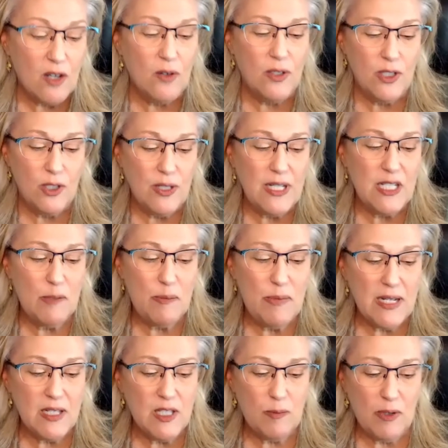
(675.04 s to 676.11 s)
you need to
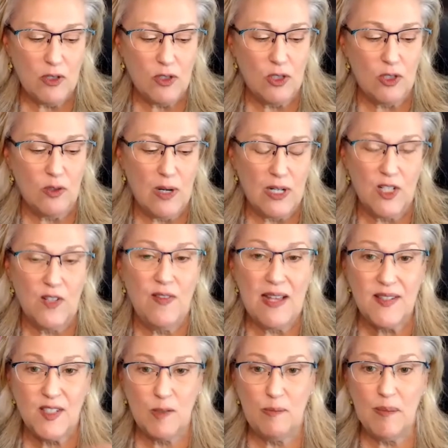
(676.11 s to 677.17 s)
be in spiritual direction.
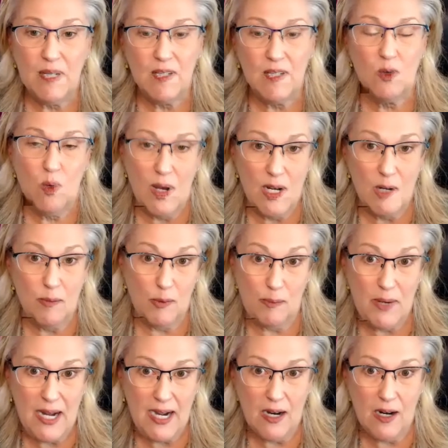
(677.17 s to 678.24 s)
That's the biggest way to
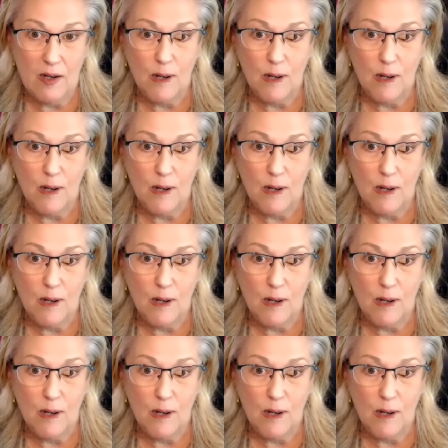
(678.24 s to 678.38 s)
prepare.